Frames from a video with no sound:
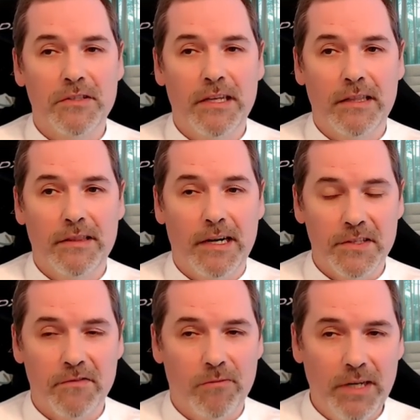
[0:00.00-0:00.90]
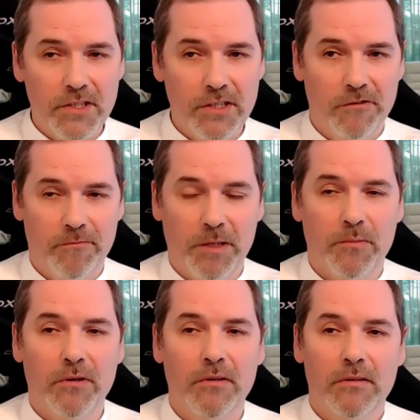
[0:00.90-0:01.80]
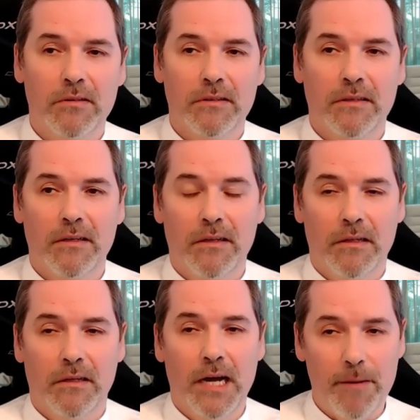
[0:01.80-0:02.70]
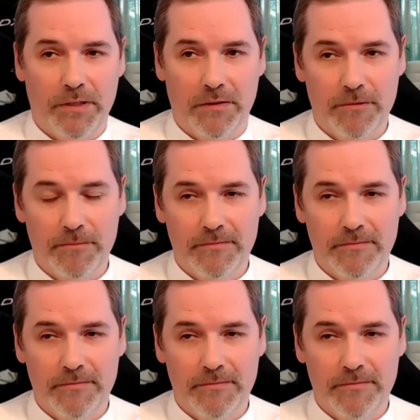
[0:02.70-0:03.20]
the transformation of people happened.